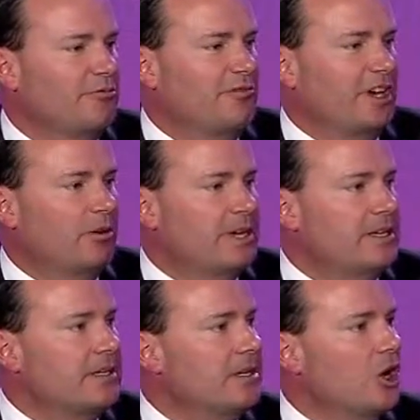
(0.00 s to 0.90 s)
very
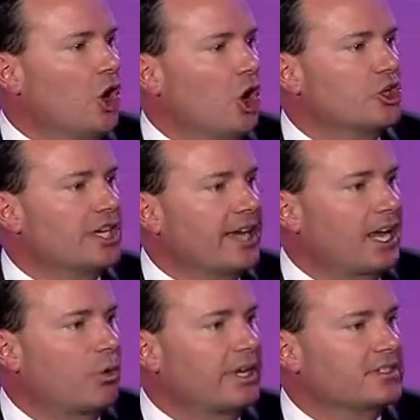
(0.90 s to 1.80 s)
harsh
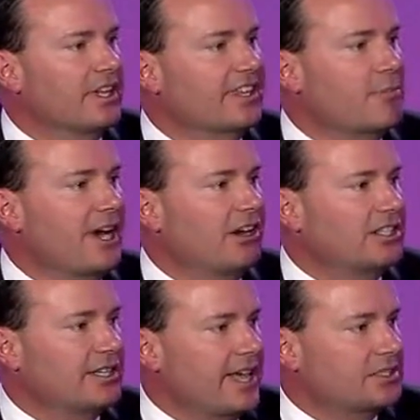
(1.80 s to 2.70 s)
inequities like the
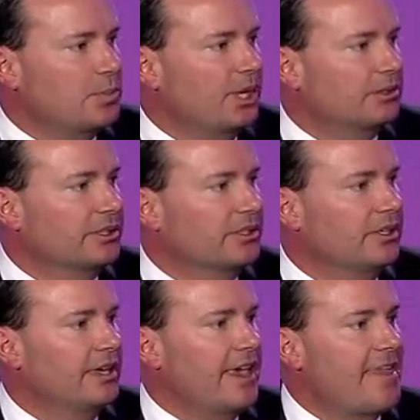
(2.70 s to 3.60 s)
marriage tax penalty
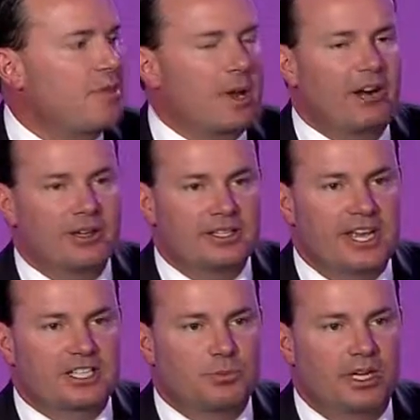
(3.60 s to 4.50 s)
and the parent
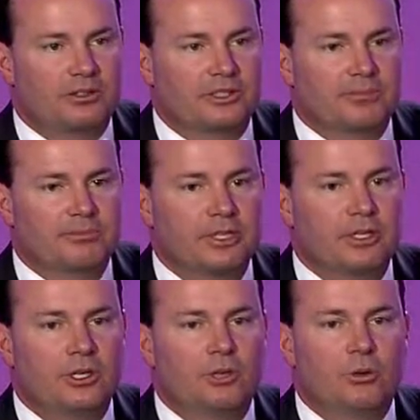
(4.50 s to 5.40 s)
tax penalty.
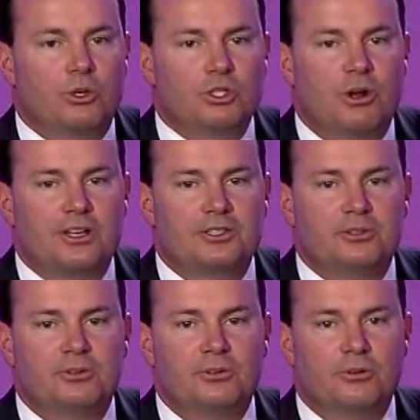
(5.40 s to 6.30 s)
We're trying
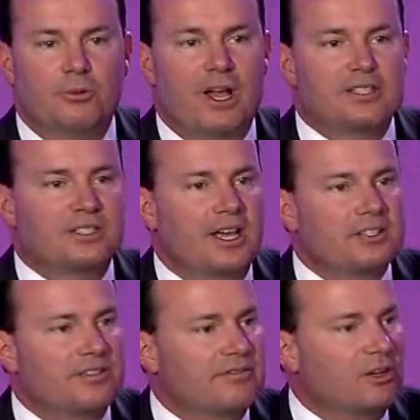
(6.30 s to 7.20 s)
to
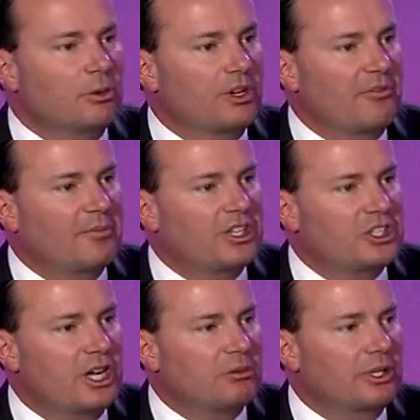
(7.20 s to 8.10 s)
right-size the federal government
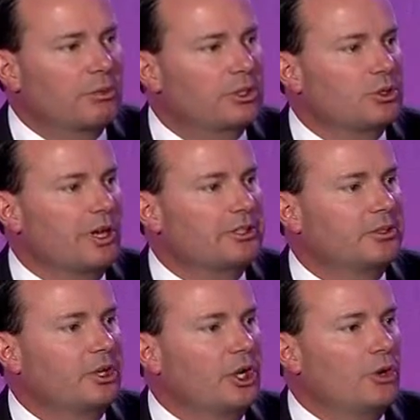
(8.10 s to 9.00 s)
generally. We're trying
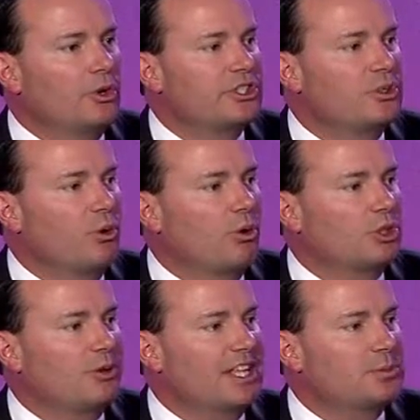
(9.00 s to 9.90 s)
to restore
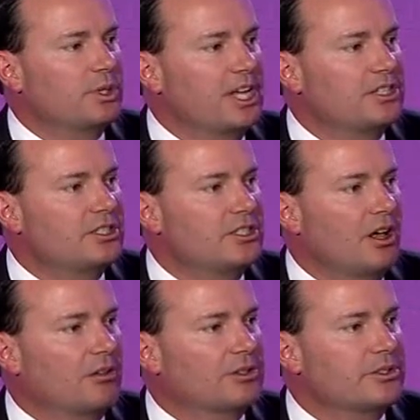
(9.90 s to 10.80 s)
transportation
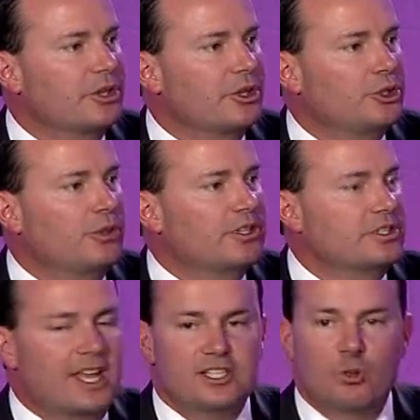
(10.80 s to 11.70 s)
dollars to the
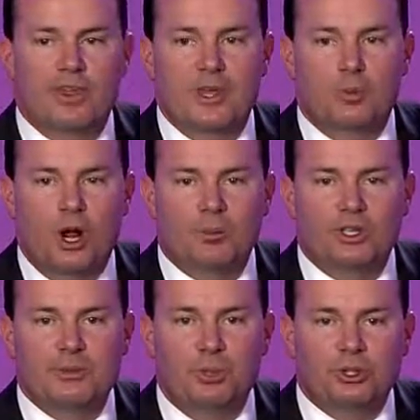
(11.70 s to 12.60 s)
states where they
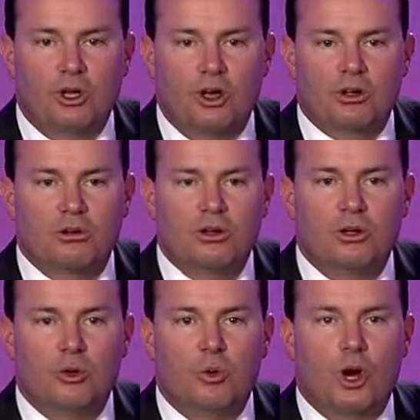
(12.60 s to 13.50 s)
properly belong,
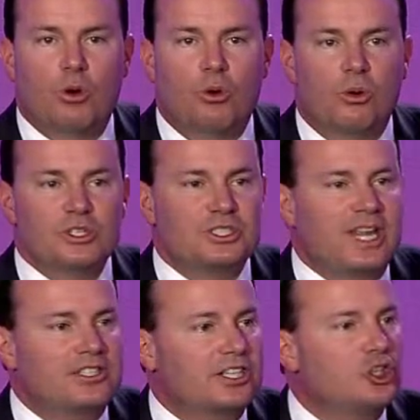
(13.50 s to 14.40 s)
where
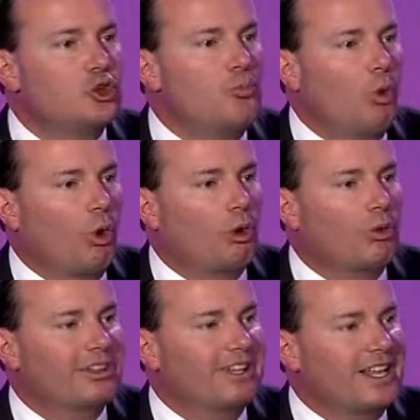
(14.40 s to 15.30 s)
states can do more
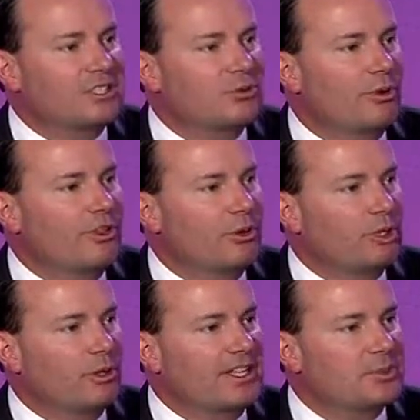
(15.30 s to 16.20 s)
with less with your
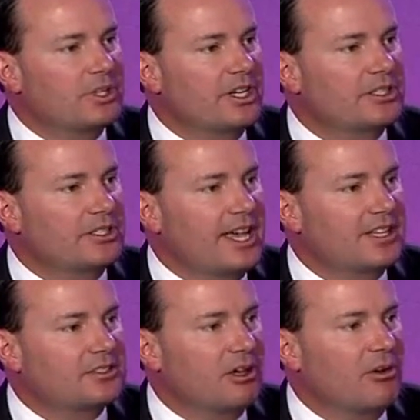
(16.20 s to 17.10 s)
transportation
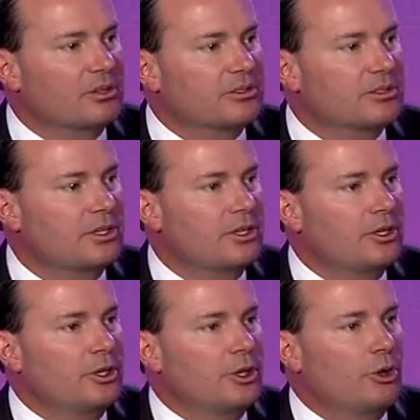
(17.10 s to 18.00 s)
tax dollars.
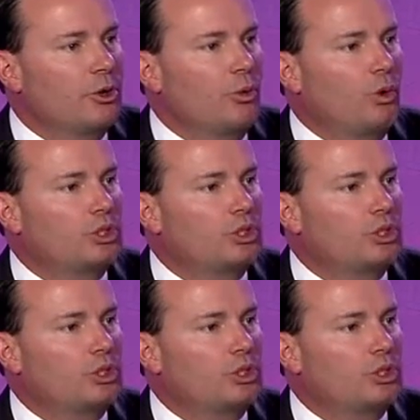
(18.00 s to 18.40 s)
Uh, we're